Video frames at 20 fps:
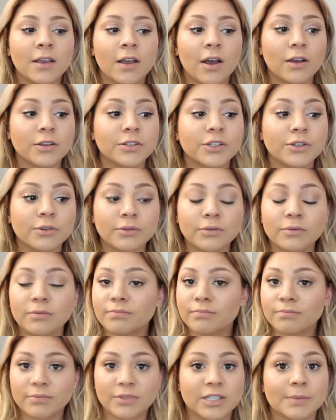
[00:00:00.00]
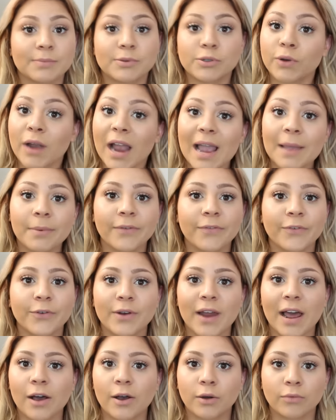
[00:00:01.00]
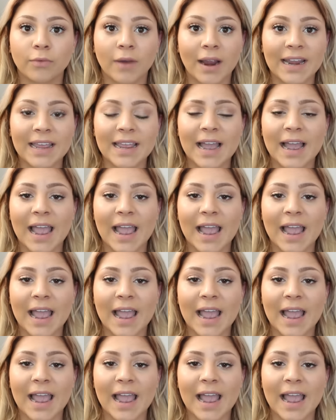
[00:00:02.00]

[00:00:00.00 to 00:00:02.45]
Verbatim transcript: Also, subscribe if you're not already.